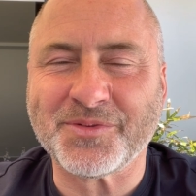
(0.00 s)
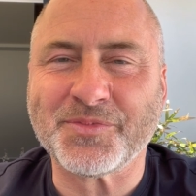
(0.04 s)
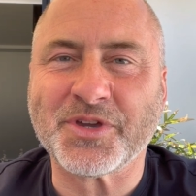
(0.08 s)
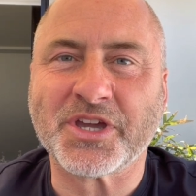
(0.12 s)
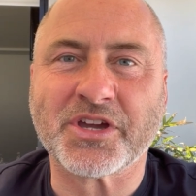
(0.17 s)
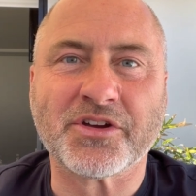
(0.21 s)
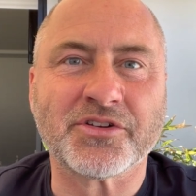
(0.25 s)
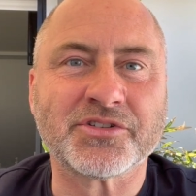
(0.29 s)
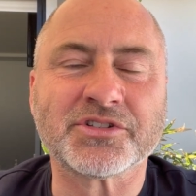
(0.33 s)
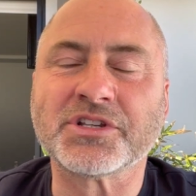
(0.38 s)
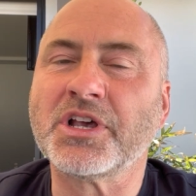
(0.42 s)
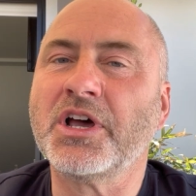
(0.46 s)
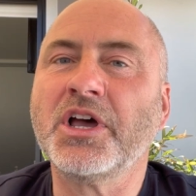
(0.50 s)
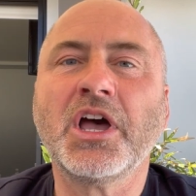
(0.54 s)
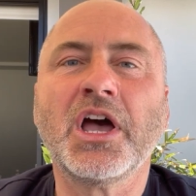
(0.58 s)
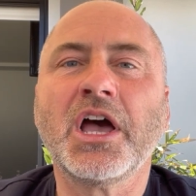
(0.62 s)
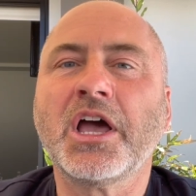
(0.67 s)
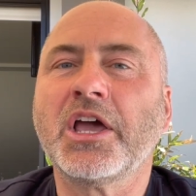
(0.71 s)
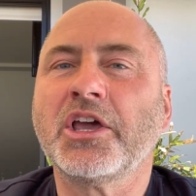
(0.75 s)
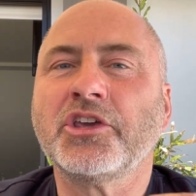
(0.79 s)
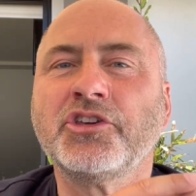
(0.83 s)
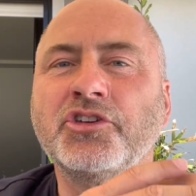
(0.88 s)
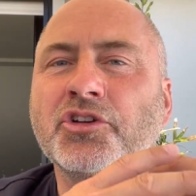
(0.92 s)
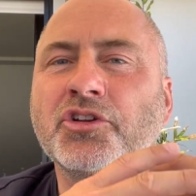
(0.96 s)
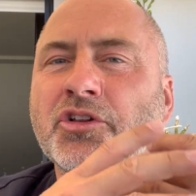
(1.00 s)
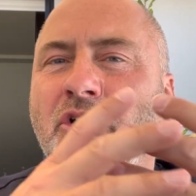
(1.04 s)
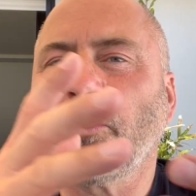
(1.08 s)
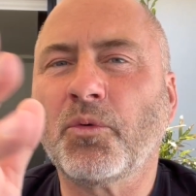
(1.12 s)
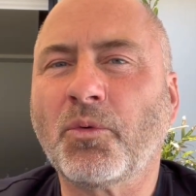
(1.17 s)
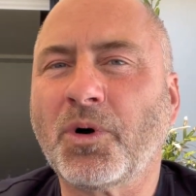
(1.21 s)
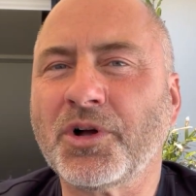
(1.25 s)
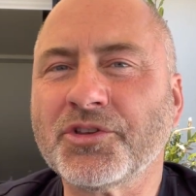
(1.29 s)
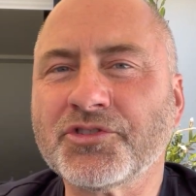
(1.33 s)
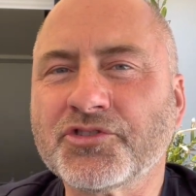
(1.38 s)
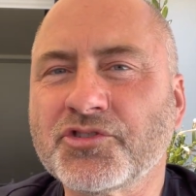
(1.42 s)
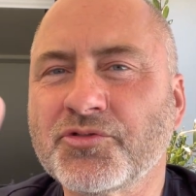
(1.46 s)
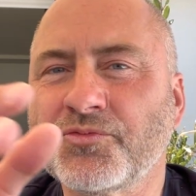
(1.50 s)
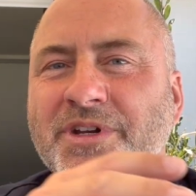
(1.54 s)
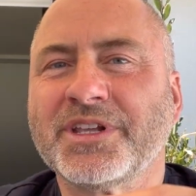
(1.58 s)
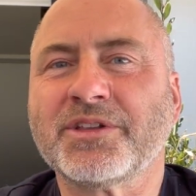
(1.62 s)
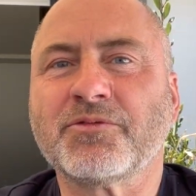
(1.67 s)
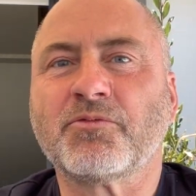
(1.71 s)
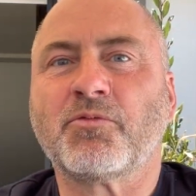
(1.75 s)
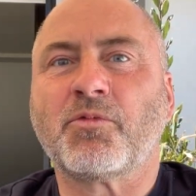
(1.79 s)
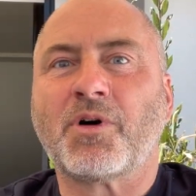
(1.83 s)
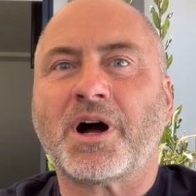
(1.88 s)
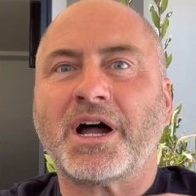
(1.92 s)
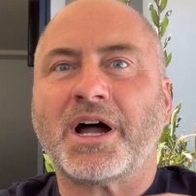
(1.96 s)
because you don't want to read
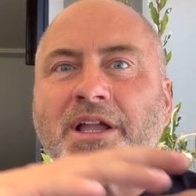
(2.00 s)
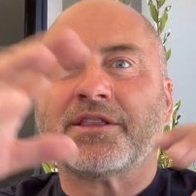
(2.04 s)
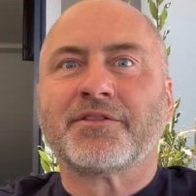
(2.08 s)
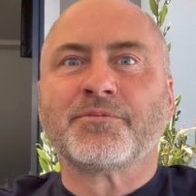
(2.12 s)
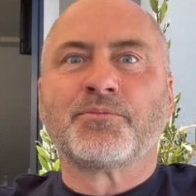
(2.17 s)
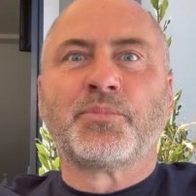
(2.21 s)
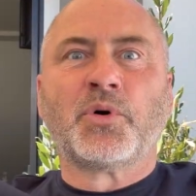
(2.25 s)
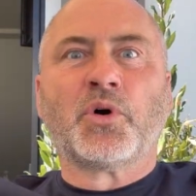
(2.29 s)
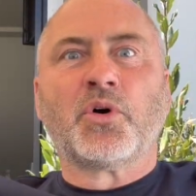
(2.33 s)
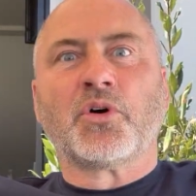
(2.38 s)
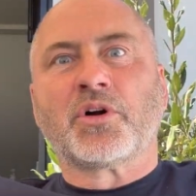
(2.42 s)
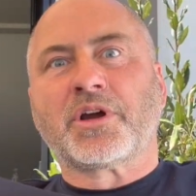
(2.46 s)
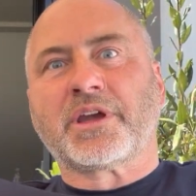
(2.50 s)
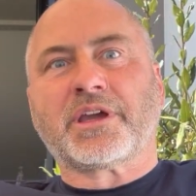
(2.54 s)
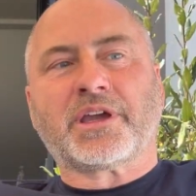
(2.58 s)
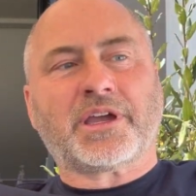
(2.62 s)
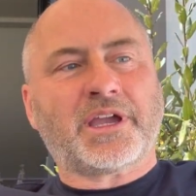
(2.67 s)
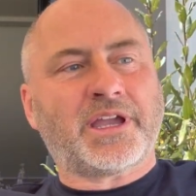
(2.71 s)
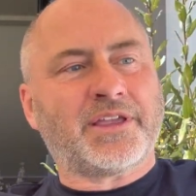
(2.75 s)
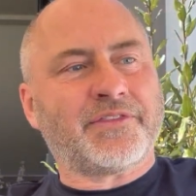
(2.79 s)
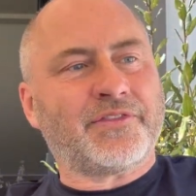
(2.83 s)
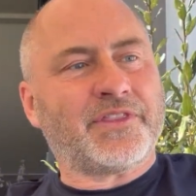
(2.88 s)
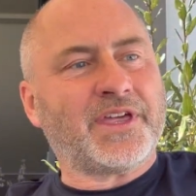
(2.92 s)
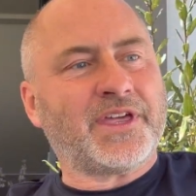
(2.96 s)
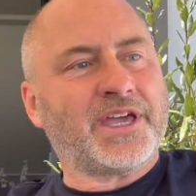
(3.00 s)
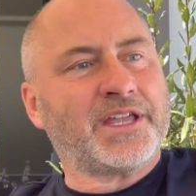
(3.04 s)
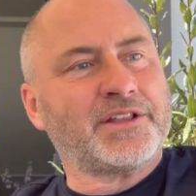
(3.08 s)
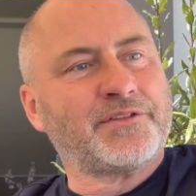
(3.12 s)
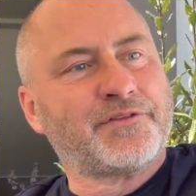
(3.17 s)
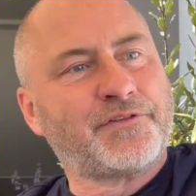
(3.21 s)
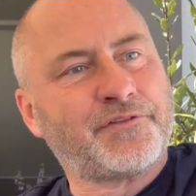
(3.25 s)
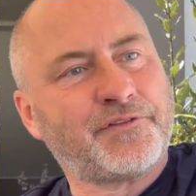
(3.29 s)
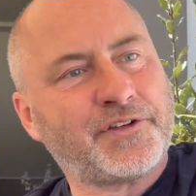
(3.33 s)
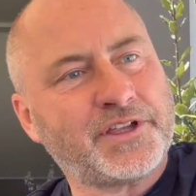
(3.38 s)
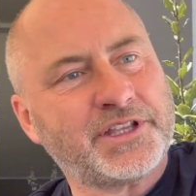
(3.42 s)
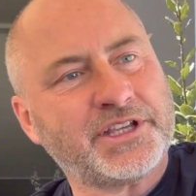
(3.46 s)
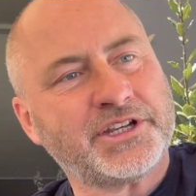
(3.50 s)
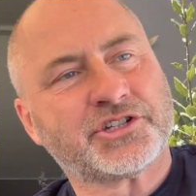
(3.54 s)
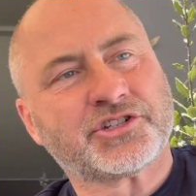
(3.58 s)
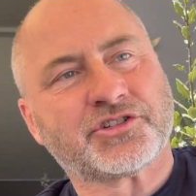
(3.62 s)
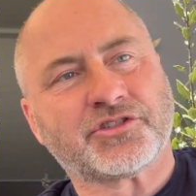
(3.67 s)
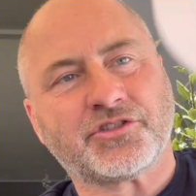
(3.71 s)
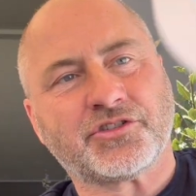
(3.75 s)
one book and then finish